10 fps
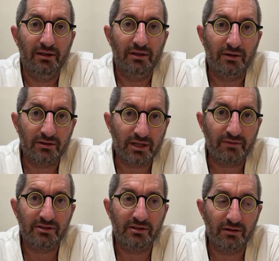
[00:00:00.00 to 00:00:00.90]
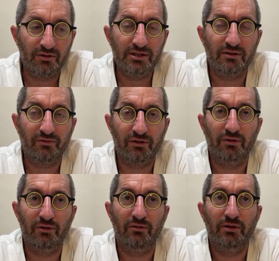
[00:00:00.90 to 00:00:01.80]
There's obviously the reason
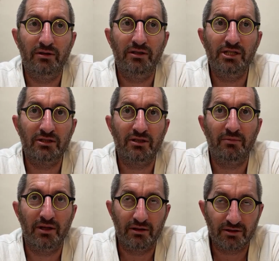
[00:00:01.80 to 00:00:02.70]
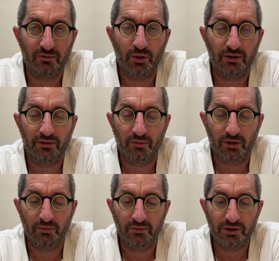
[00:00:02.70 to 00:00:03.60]
to teach us something. There's a word. The word
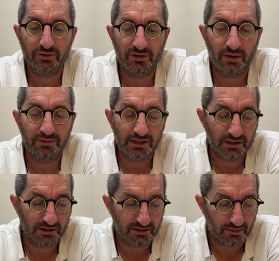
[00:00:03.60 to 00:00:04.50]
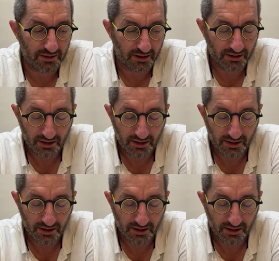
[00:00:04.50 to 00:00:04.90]
moshvotam teaches us something.